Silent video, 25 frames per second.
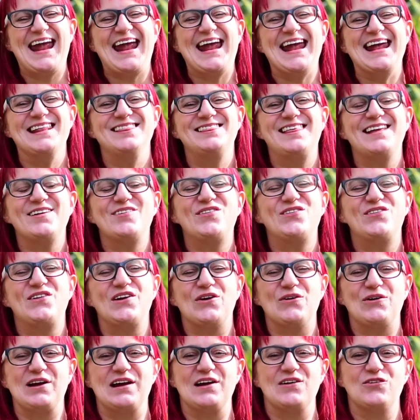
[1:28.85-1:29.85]
In this
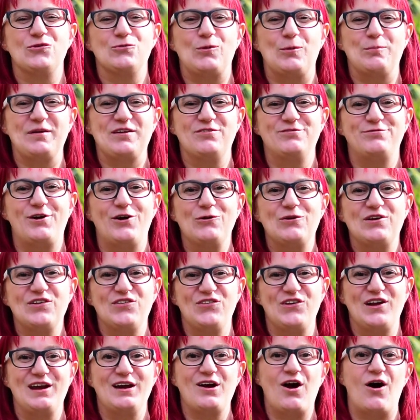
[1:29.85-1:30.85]
series, we'll be
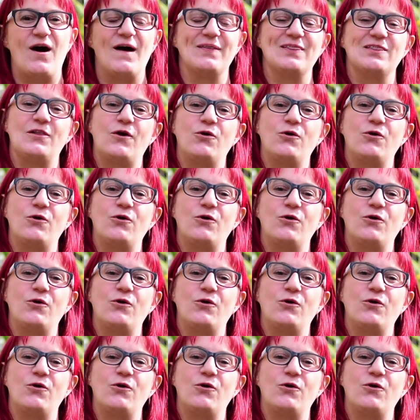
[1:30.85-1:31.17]
focusing on